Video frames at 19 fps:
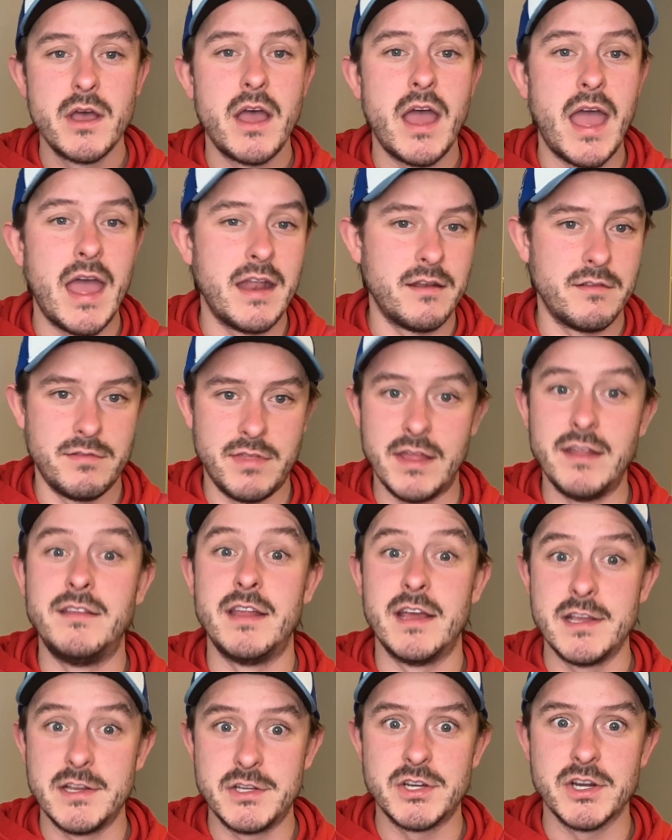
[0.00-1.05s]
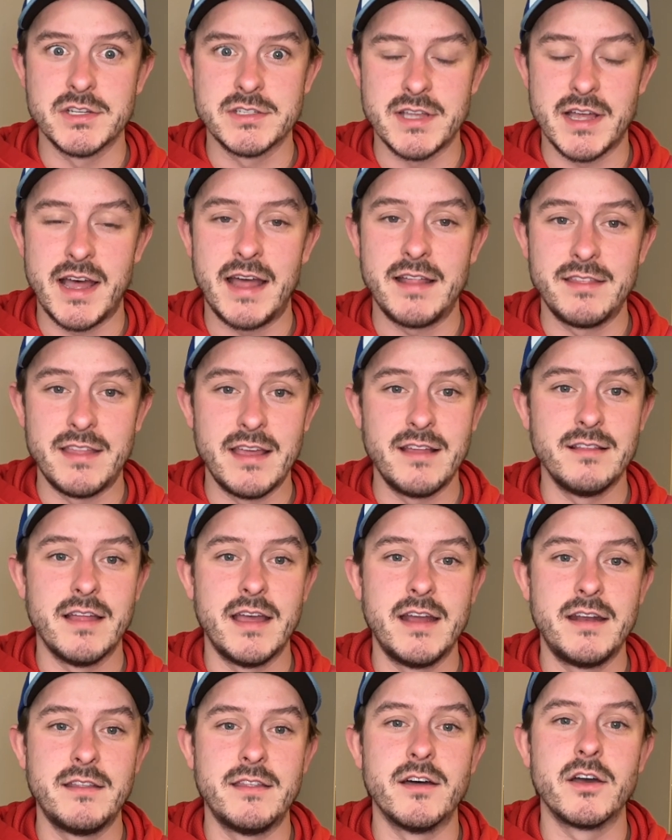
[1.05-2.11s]
And they did just that. They
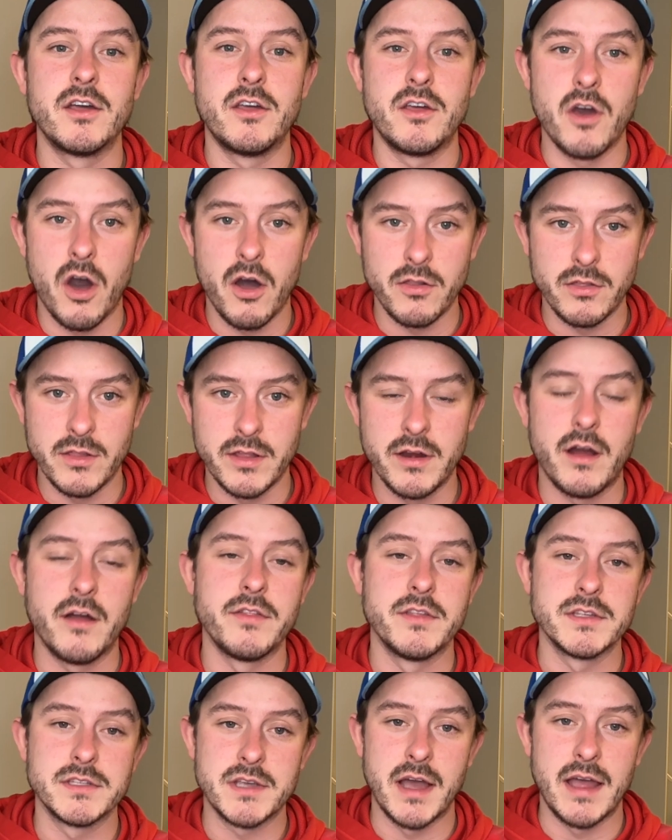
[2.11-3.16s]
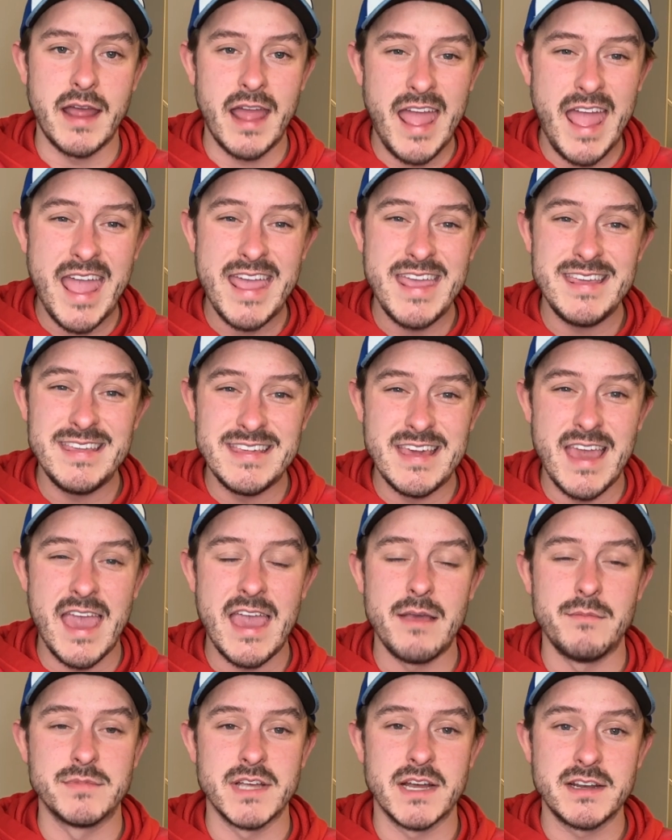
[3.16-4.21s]
laid the gauntlet on this guy. 8
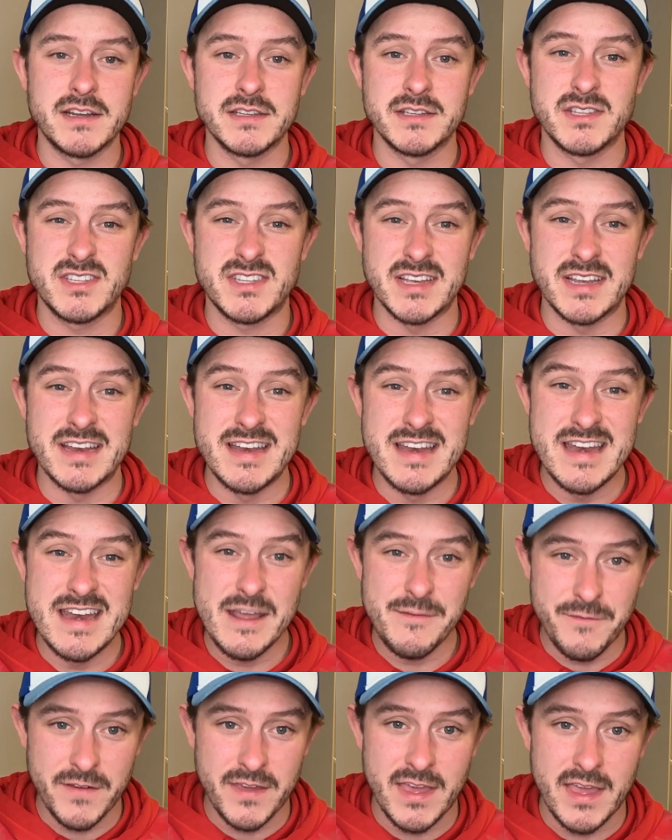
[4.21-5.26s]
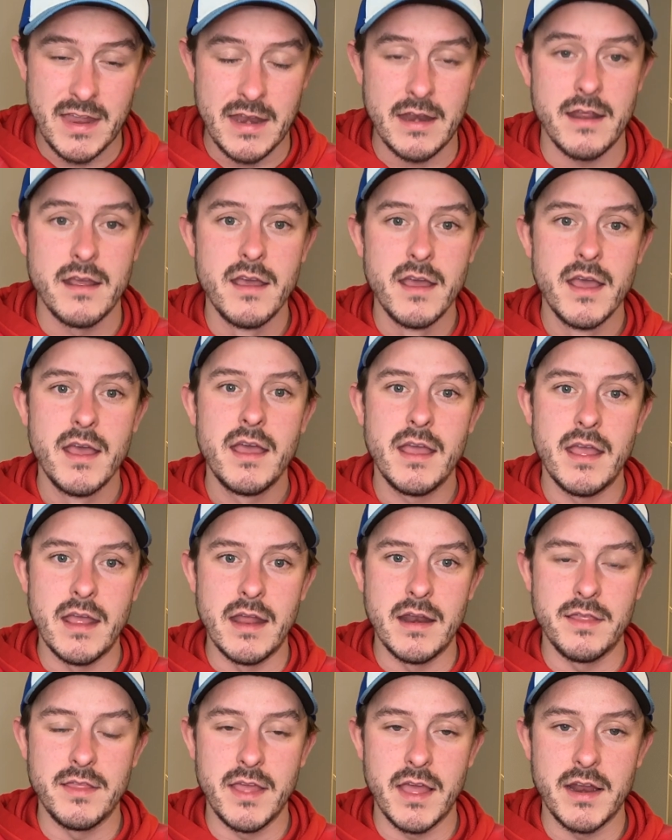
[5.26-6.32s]
games. That is significant
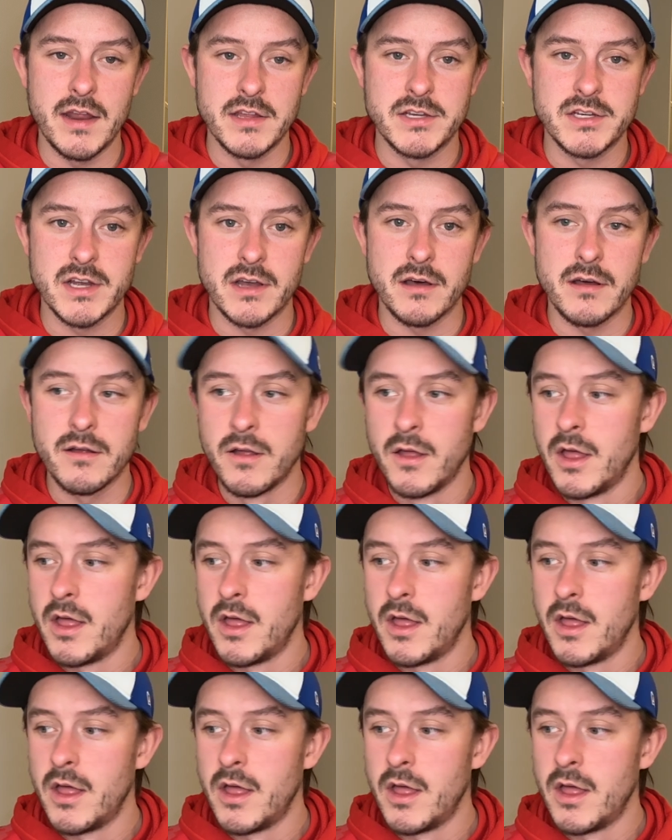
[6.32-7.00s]
in the NHL.